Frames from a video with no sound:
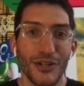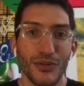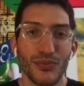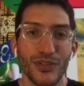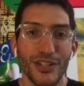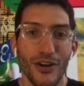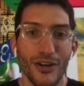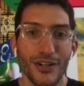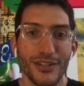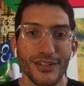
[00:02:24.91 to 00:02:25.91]
You know, it was really
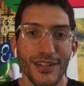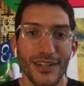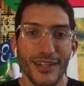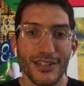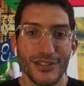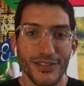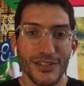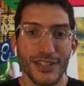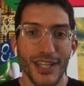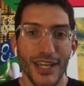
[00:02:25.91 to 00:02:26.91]
hard
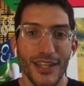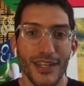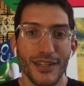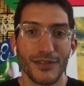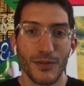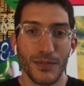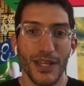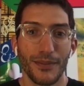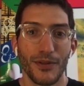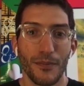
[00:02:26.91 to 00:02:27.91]
just to get to
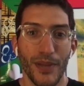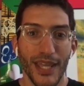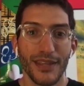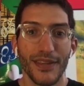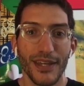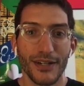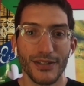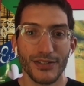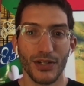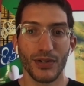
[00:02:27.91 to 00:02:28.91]
be able to paint there.
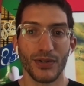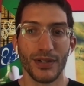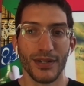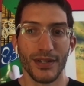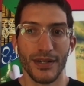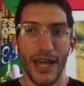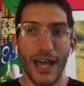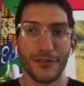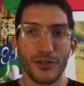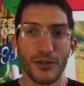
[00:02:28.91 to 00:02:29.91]
So
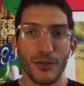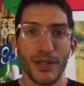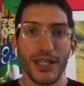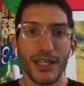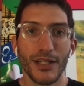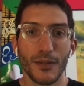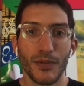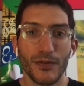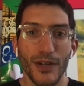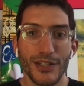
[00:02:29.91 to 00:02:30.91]
after being a
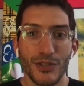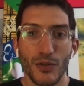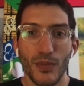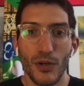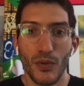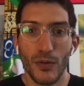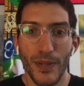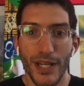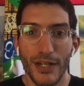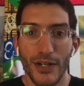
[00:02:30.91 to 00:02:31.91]
professional billboard
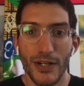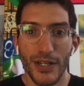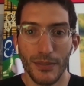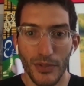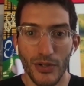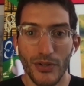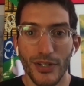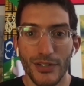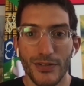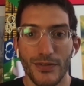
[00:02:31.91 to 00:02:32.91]
painter and
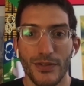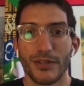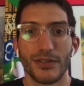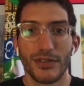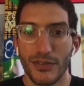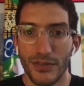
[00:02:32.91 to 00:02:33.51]
muralist for